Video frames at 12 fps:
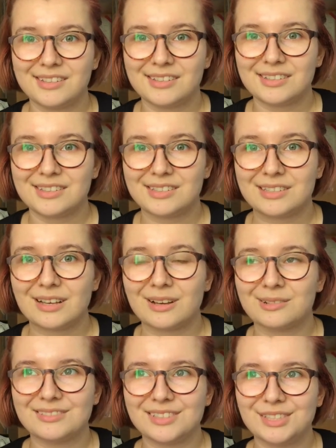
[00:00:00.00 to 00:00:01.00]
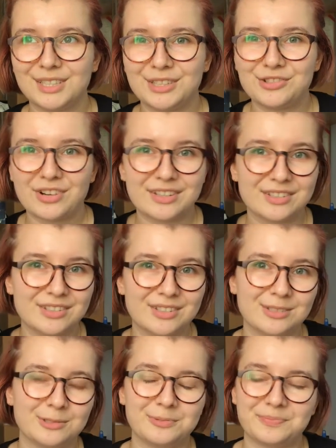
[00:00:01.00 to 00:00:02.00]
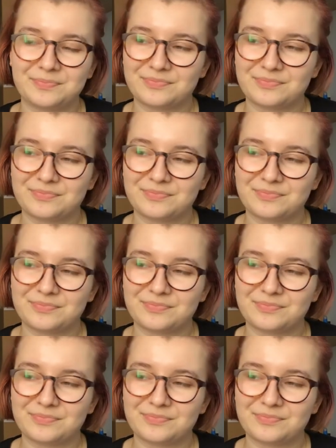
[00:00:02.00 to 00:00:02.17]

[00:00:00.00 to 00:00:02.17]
So he tries to